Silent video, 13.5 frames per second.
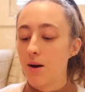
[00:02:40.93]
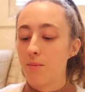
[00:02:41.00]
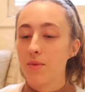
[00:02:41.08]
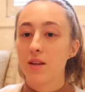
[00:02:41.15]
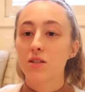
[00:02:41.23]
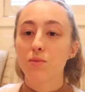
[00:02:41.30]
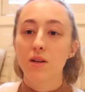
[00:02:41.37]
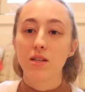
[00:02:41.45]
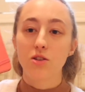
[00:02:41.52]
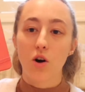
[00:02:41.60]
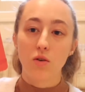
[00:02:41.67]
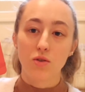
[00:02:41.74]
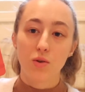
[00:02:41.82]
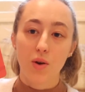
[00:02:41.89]
This one has
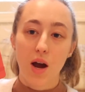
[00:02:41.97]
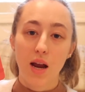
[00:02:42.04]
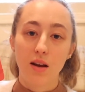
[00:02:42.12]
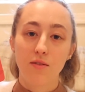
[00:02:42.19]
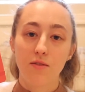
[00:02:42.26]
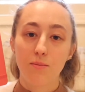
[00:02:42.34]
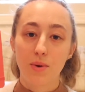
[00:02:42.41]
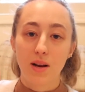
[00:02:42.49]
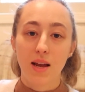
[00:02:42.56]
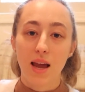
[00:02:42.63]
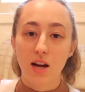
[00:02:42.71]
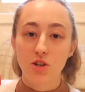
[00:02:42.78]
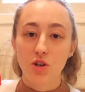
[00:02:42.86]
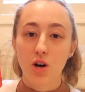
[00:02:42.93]
also kind of been a
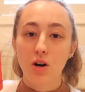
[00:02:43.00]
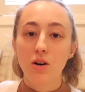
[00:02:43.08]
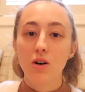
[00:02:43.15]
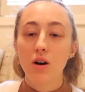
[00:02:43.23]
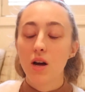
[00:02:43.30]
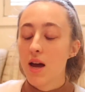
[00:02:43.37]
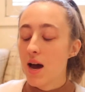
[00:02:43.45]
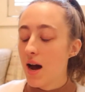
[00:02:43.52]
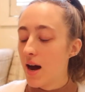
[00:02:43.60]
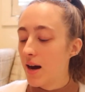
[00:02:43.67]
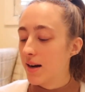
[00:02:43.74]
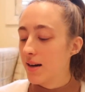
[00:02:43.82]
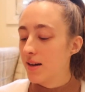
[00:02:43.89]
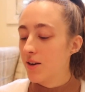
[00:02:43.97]
catch-all
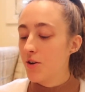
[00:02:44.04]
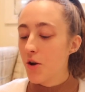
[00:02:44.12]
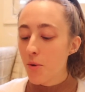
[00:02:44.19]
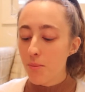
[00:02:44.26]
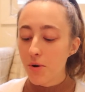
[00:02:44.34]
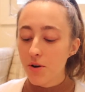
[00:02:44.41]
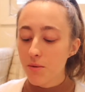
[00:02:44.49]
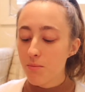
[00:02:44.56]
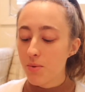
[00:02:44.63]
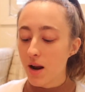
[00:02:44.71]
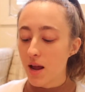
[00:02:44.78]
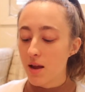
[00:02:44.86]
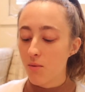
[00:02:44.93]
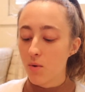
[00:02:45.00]
notebook,
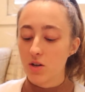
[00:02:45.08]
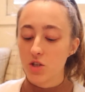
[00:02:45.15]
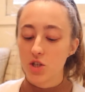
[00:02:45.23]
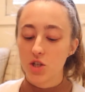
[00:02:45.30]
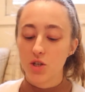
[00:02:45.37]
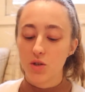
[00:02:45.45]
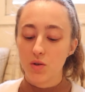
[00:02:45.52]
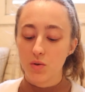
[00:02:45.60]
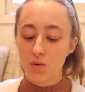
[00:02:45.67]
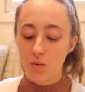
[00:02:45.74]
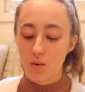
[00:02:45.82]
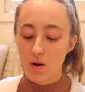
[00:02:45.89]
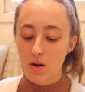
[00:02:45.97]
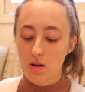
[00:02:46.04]
but I want
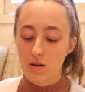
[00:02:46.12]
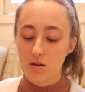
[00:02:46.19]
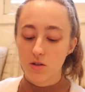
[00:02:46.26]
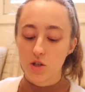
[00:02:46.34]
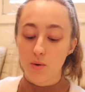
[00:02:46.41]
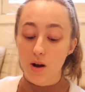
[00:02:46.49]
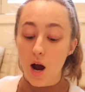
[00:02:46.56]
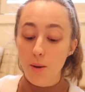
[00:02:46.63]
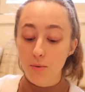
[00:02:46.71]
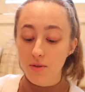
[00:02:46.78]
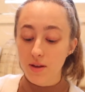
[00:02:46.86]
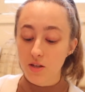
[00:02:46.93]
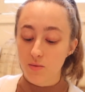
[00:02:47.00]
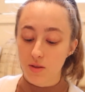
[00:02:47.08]
to do a
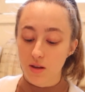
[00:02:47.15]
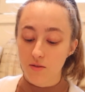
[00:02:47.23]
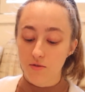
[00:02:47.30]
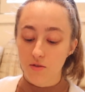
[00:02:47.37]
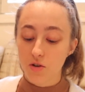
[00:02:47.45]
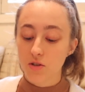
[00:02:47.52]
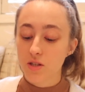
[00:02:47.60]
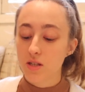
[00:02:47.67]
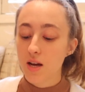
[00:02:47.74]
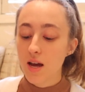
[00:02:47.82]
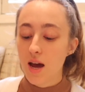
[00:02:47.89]
couple things with it. First,